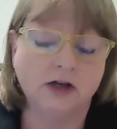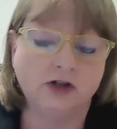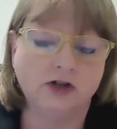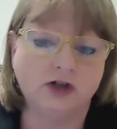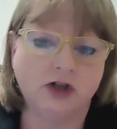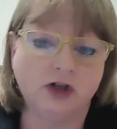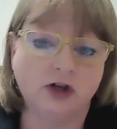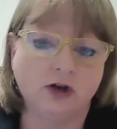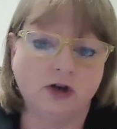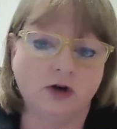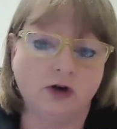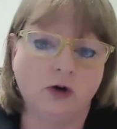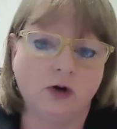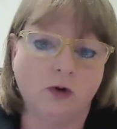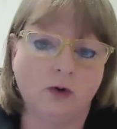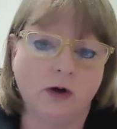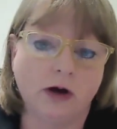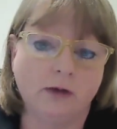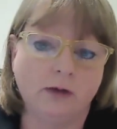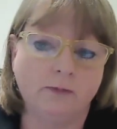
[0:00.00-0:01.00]
to
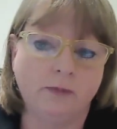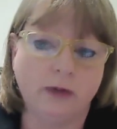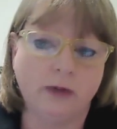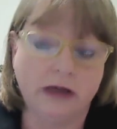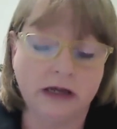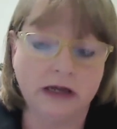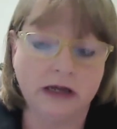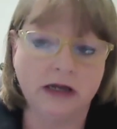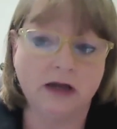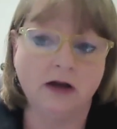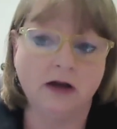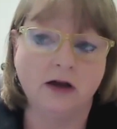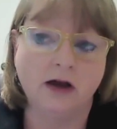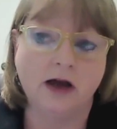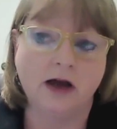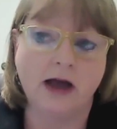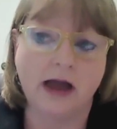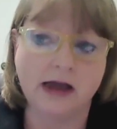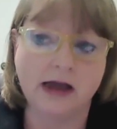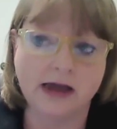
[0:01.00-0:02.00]
be
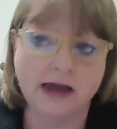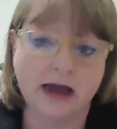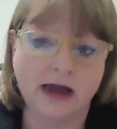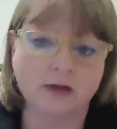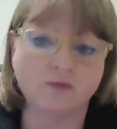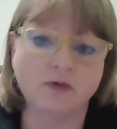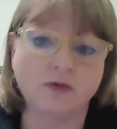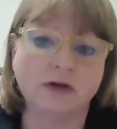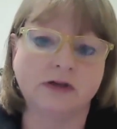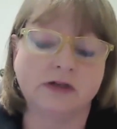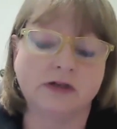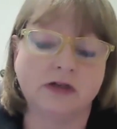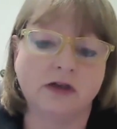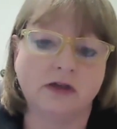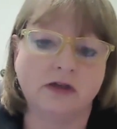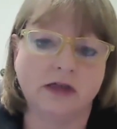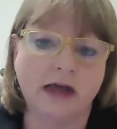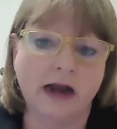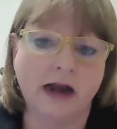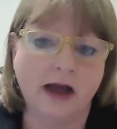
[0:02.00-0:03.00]
a campus
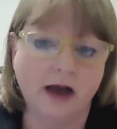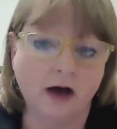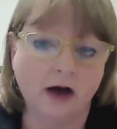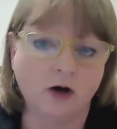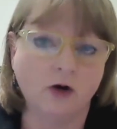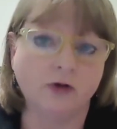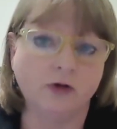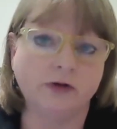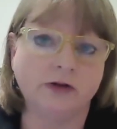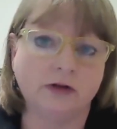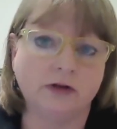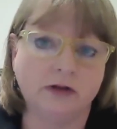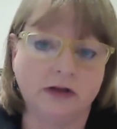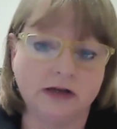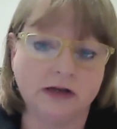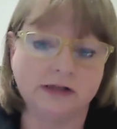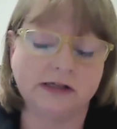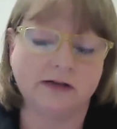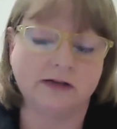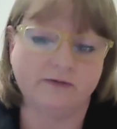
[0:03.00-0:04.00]
that held
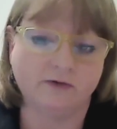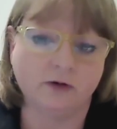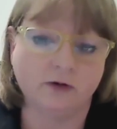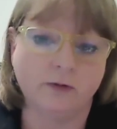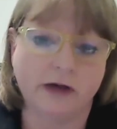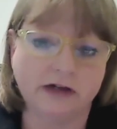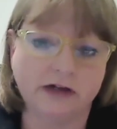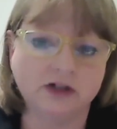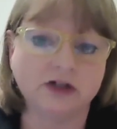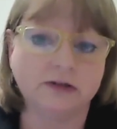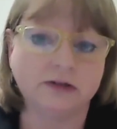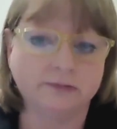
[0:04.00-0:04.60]
this information.